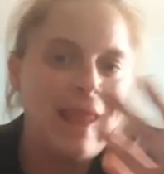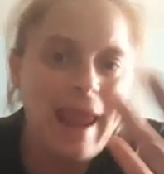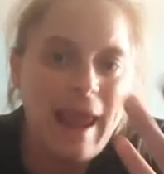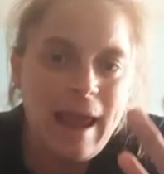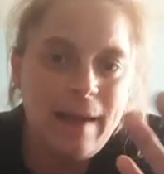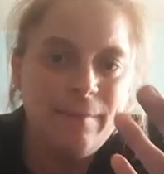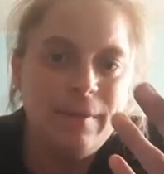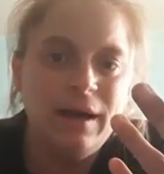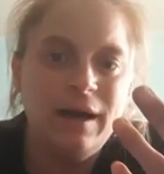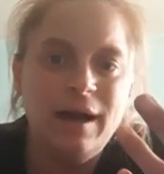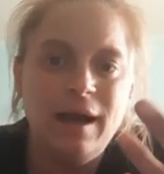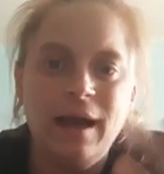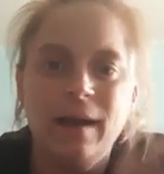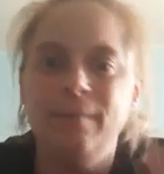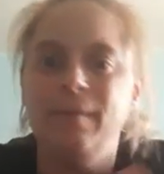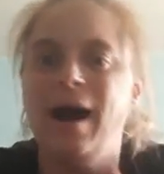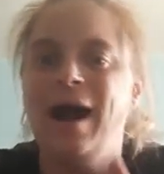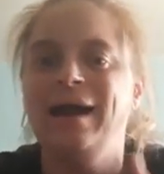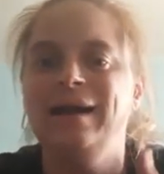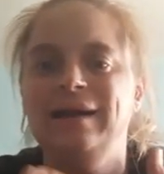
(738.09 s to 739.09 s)

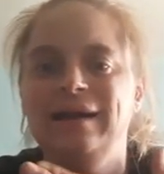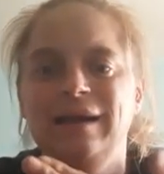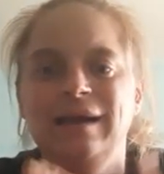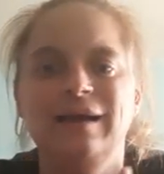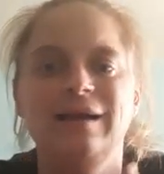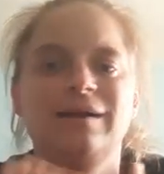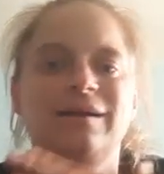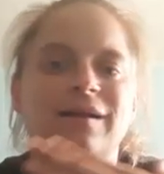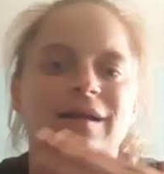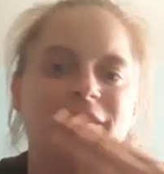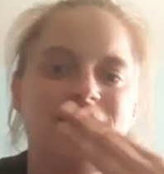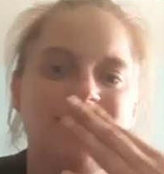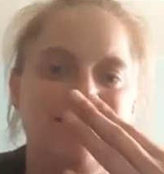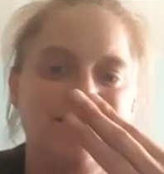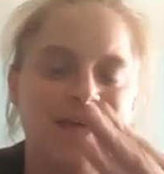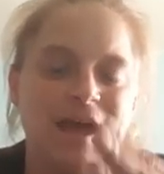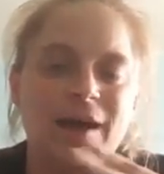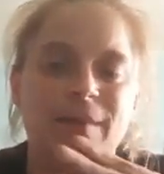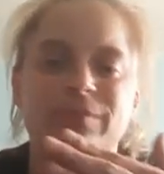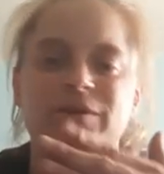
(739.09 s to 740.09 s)
Eminem, I need
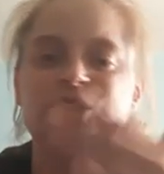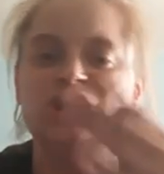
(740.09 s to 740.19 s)
them